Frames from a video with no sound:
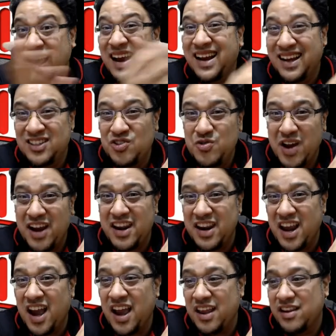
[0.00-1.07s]

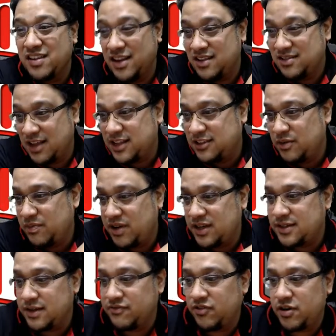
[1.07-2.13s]
299. That's
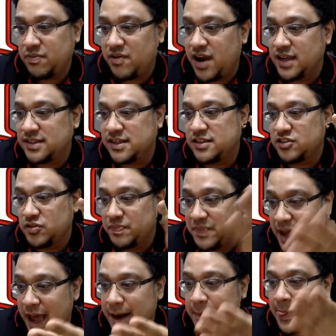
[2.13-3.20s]
impressive for the prices.
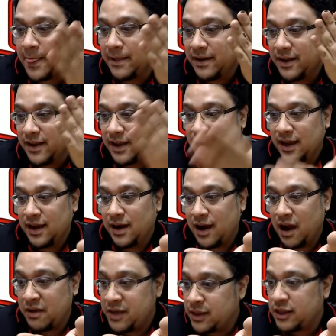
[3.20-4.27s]
But I
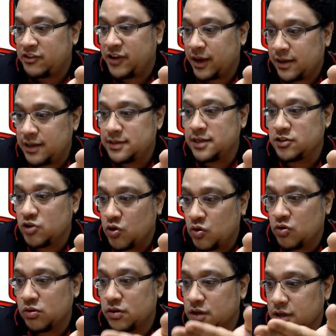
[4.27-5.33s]
think the checklist is
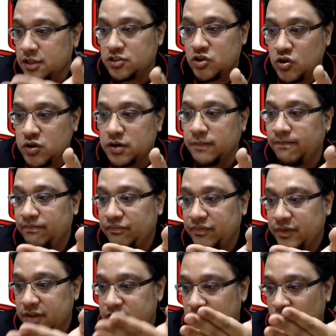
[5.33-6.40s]
cool. It's good.
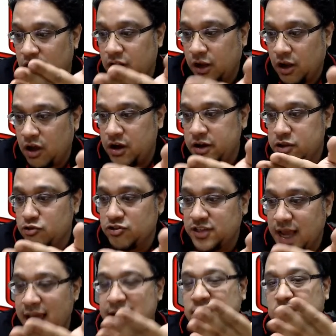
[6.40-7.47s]
It's got a lot of new
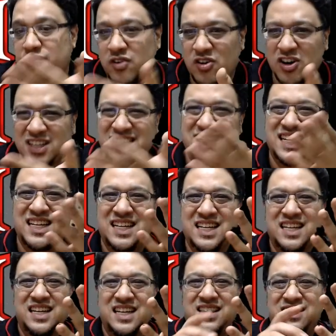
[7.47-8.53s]
signers. Of course,
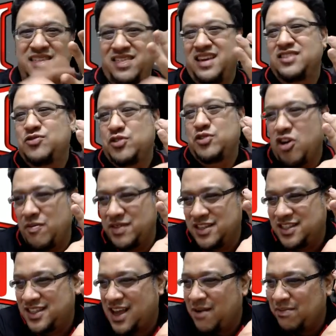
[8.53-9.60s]
the things with top is
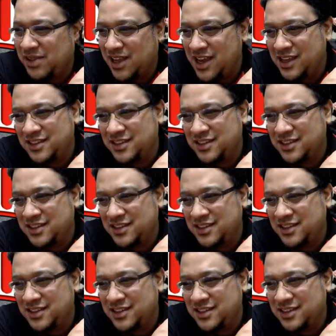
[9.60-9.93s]
some players are